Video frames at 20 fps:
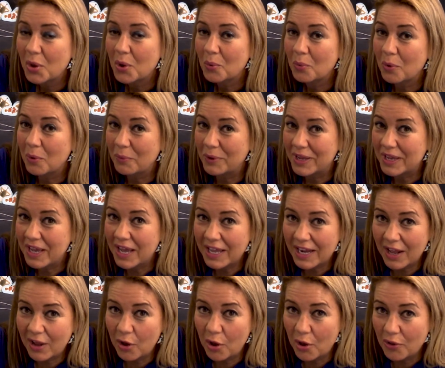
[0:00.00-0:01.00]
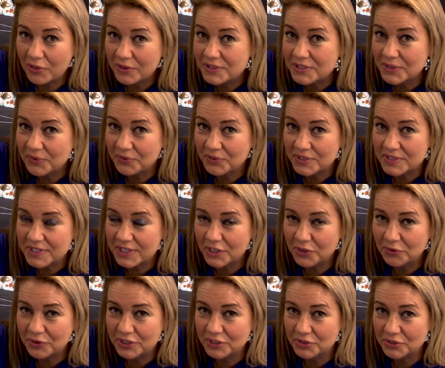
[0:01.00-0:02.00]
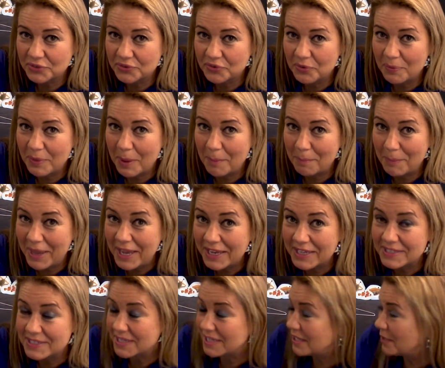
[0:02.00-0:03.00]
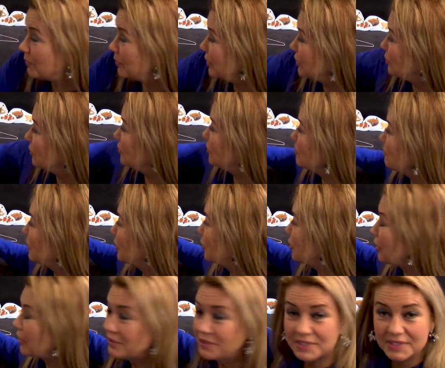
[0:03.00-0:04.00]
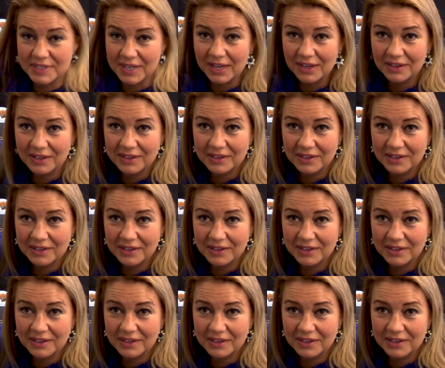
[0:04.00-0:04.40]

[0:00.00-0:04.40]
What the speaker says: Where we cut out all those different sea creatures from that magazine and we glued them on cardstock.